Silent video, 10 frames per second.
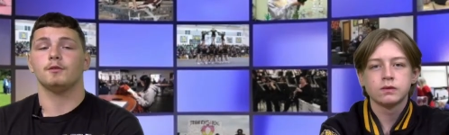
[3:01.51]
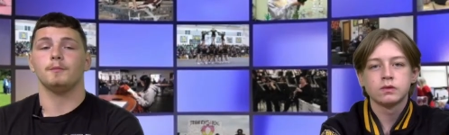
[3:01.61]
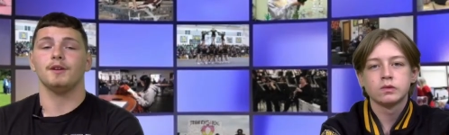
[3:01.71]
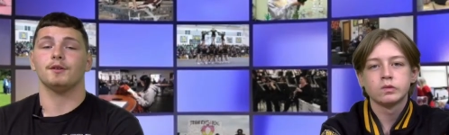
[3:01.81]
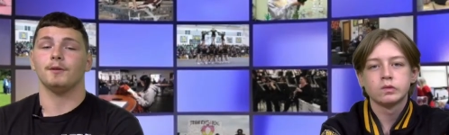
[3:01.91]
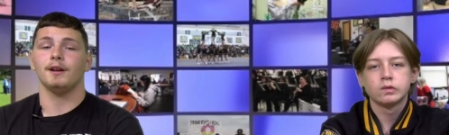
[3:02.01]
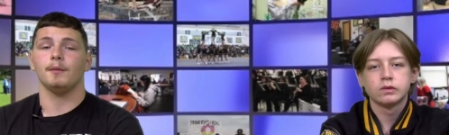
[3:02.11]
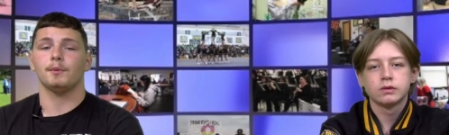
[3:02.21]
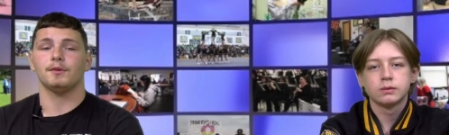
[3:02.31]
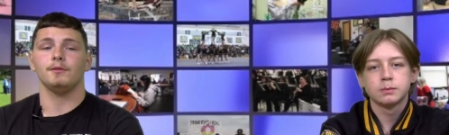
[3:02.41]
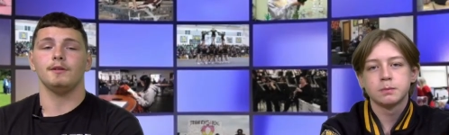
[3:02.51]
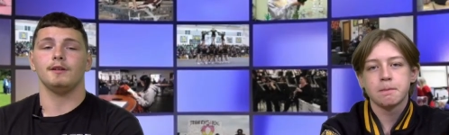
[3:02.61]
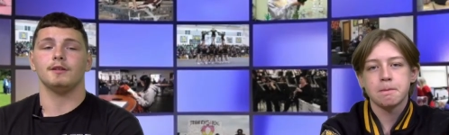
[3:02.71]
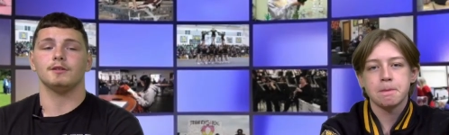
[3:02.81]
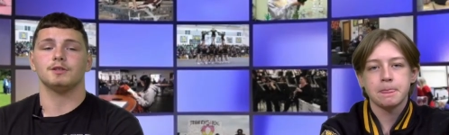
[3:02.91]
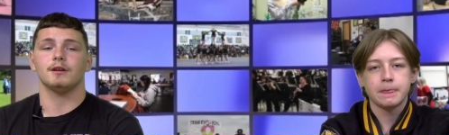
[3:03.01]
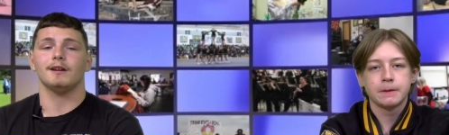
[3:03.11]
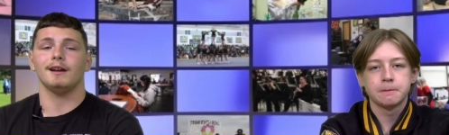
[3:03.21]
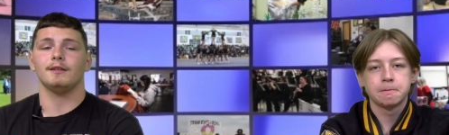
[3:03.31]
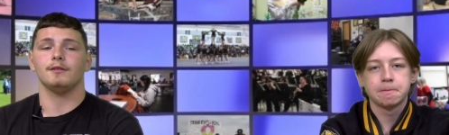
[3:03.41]
Speaker 1: will be a great opportunity to
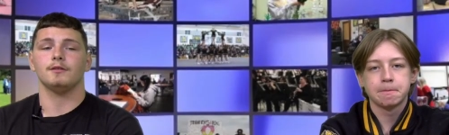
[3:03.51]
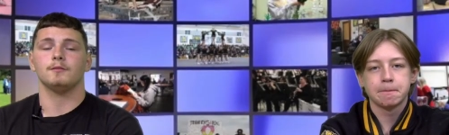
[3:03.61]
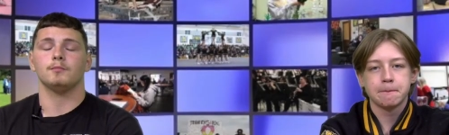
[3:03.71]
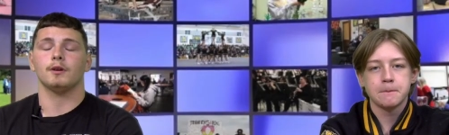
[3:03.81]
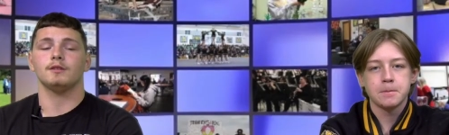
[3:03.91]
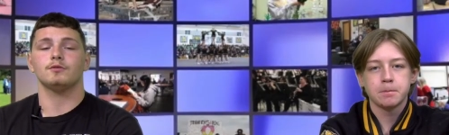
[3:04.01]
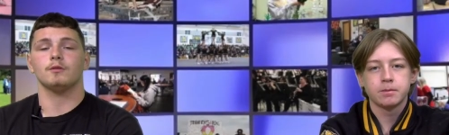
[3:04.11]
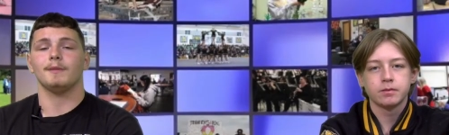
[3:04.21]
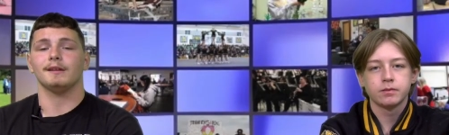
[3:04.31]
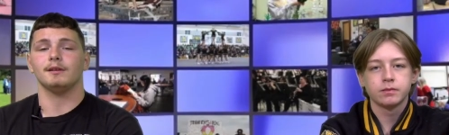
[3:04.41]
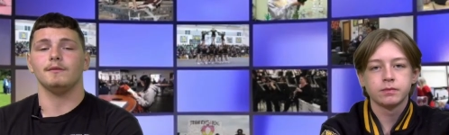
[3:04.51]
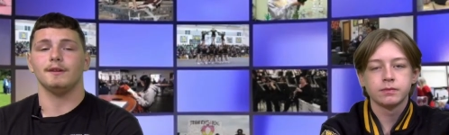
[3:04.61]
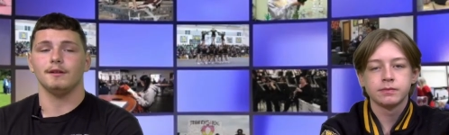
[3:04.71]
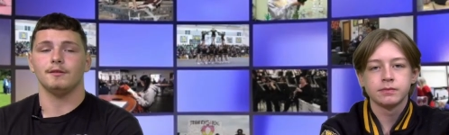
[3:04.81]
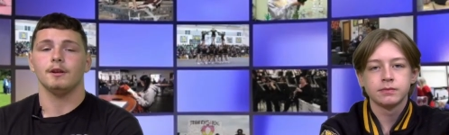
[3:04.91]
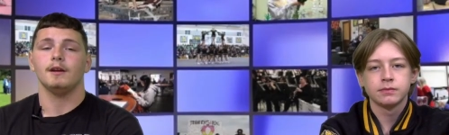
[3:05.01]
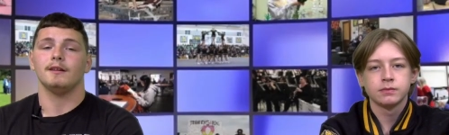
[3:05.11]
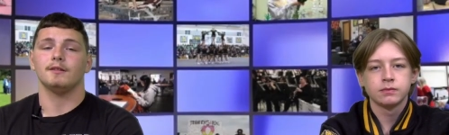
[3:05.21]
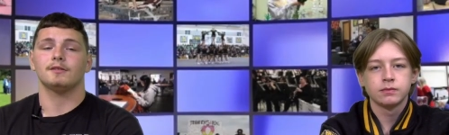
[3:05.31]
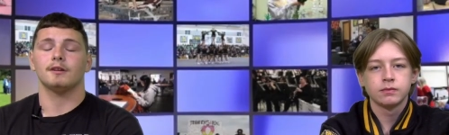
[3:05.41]
share ideas, brainstorm activities,
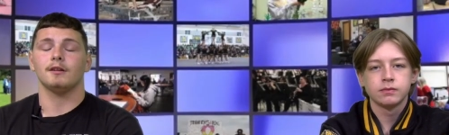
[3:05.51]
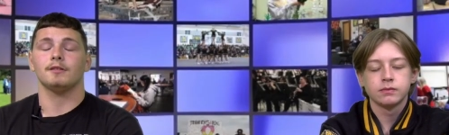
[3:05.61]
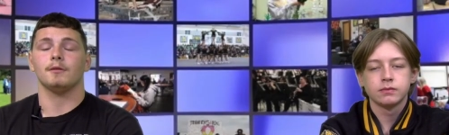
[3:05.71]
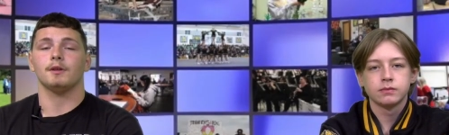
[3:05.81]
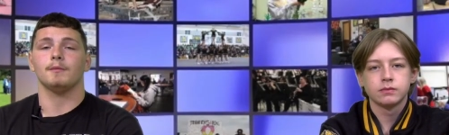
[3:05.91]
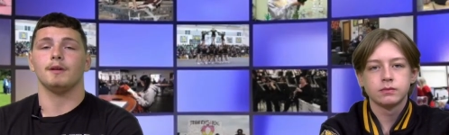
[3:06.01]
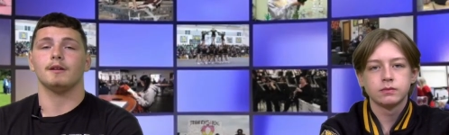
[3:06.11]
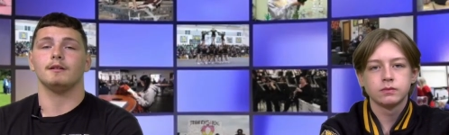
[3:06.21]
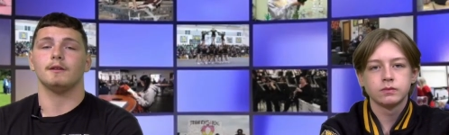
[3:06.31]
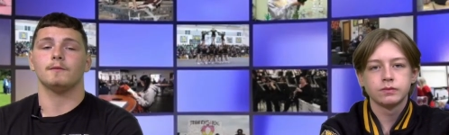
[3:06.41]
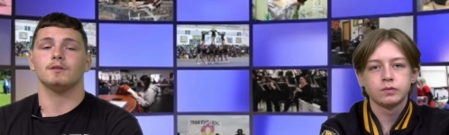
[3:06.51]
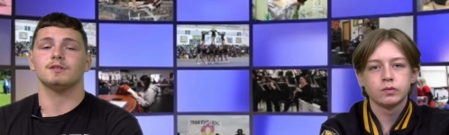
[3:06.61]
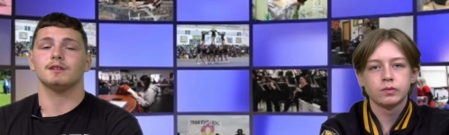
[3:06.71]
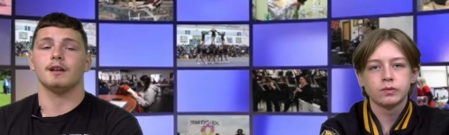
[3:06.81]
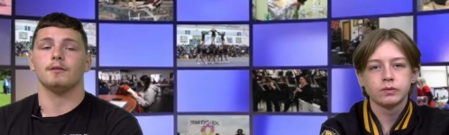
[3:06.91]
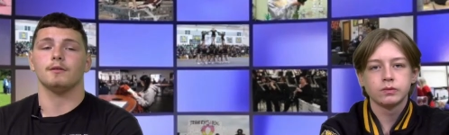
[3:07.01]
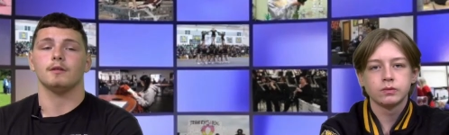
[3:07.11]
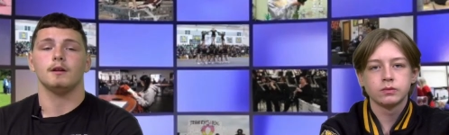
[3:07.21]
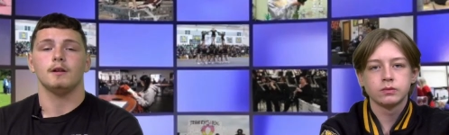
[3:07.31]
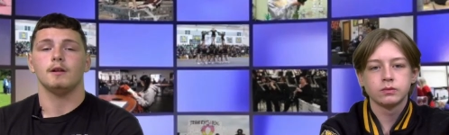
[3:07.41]
and discuss how we can make a difference together.
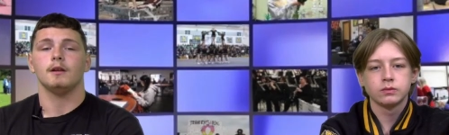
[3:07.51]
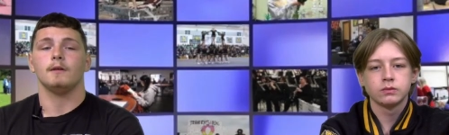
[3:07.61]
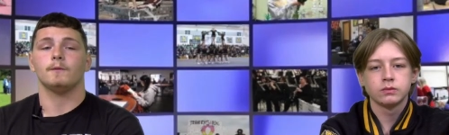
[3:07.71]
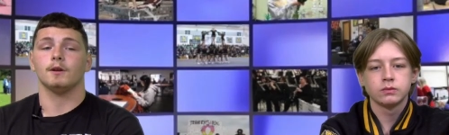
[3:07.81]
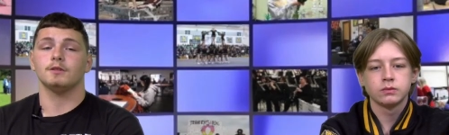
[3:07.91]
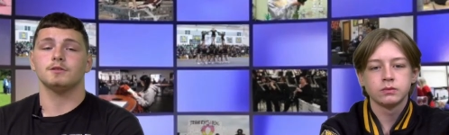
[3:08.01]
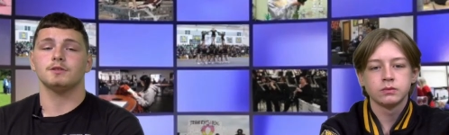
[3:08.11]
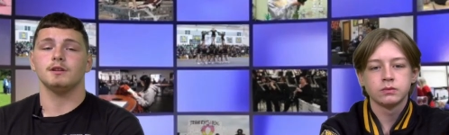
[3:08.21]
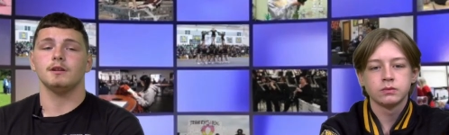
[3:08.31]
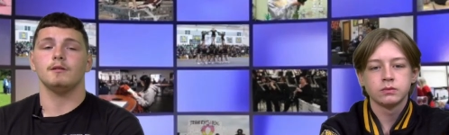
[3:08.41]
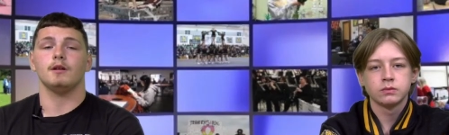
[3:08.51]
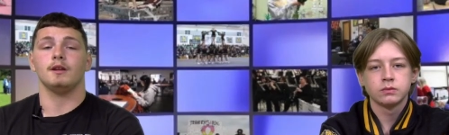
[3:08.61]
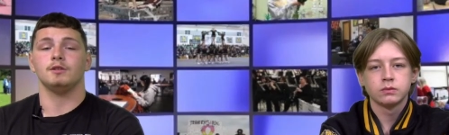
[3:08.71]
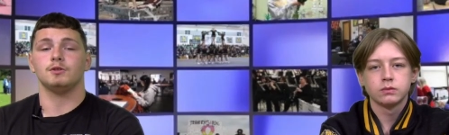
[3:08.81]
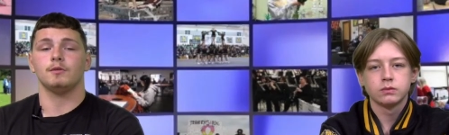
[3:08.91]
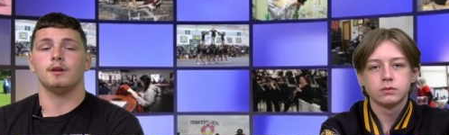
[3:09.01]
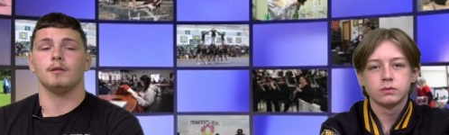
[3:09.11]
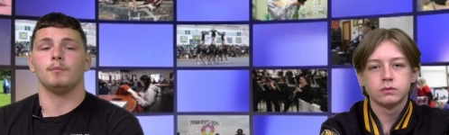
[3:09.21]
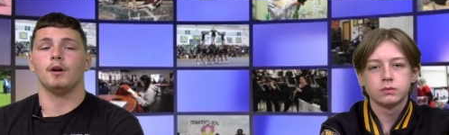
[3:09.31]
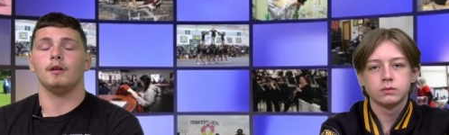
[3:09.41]
If you're interested in
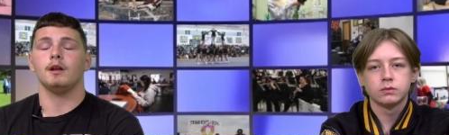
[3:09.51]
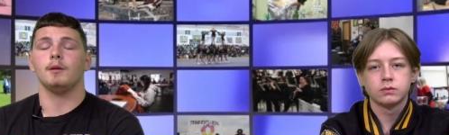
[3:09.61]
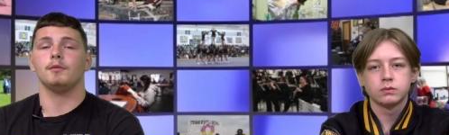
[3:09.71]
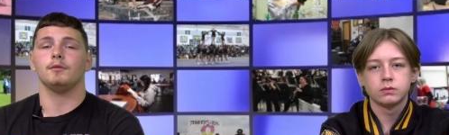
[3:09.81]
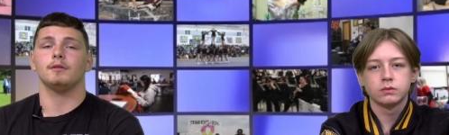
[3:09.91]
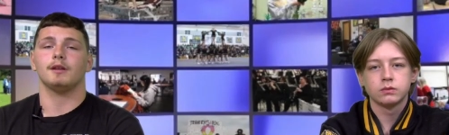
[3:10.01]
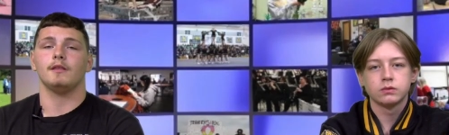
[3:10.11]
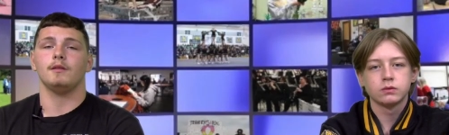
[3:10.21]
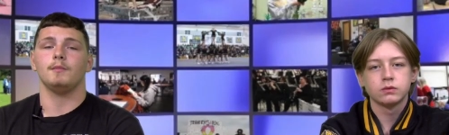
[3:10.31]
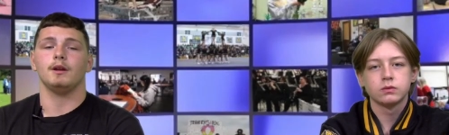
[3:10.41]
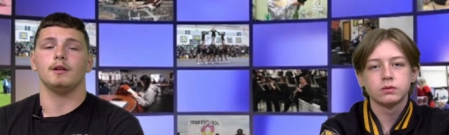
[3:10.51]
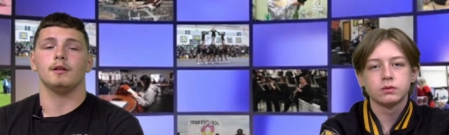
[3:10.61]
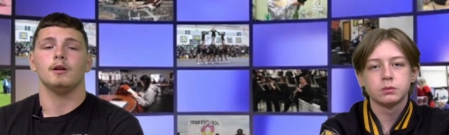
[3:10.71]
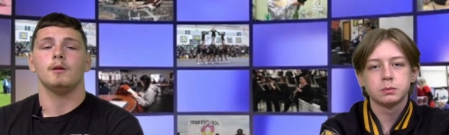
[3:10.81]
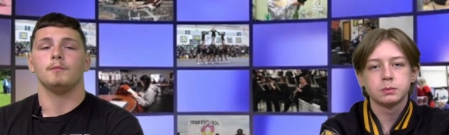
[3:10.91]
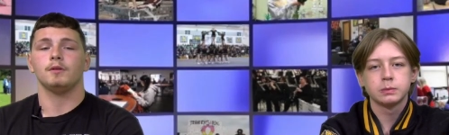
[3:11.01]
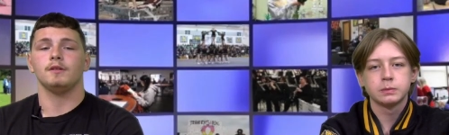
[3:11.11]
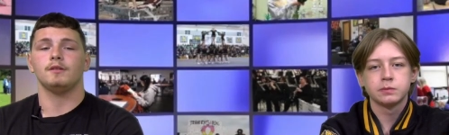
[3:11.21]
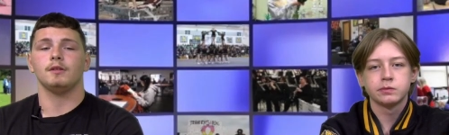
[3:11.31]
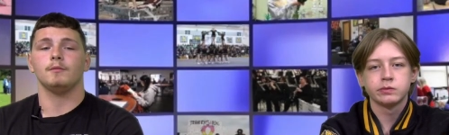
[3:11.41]
joining but unable to attend the meeting,
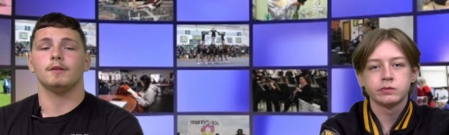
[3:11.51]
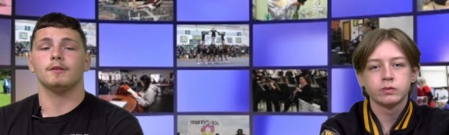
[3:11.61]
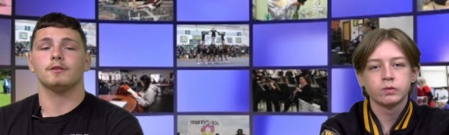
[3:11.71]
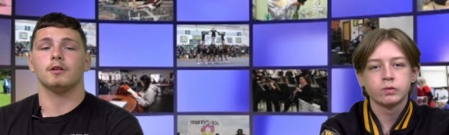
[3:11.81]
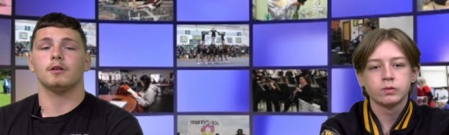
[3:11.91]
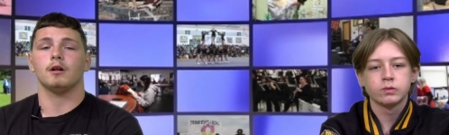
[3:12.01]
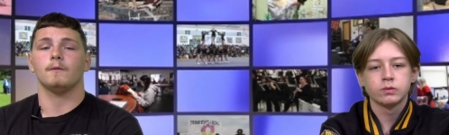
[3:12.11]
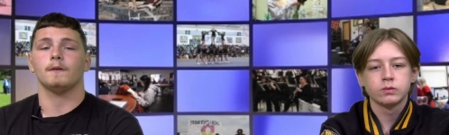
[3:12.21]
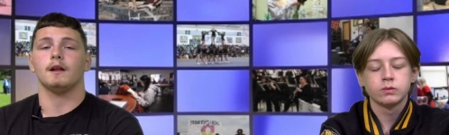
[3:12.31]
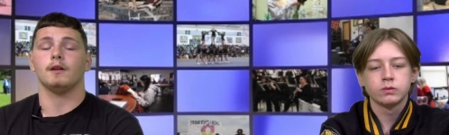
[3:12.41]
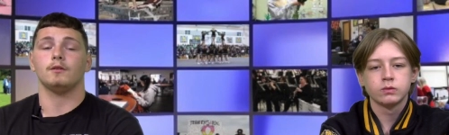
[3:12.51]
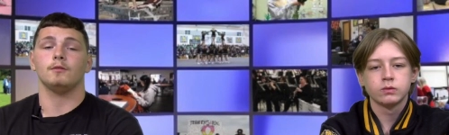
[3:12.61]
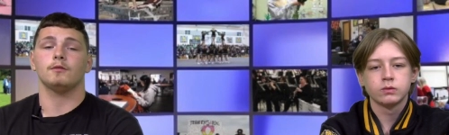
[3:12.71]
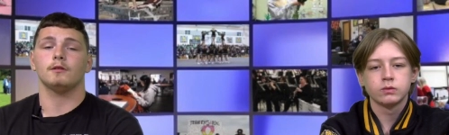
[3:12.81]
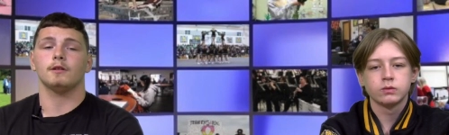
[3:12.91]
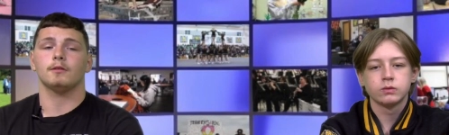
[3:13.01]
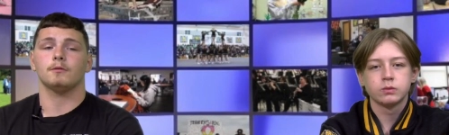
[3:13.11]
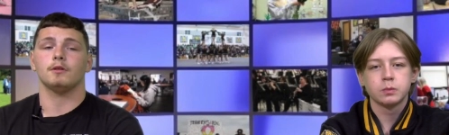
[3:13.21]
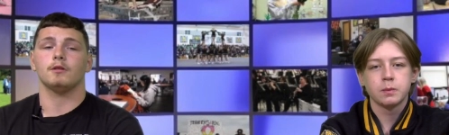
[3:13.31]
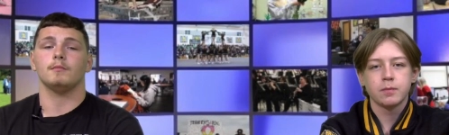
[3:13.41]
please see Missus Kirchhoff in A two
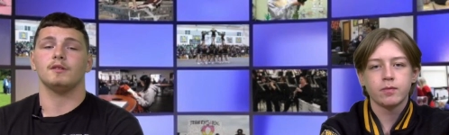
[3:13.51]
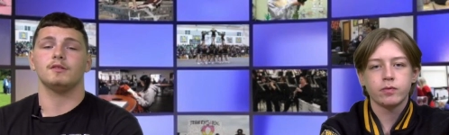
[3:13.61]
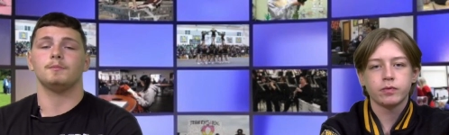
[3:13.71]
thirty-three or Missus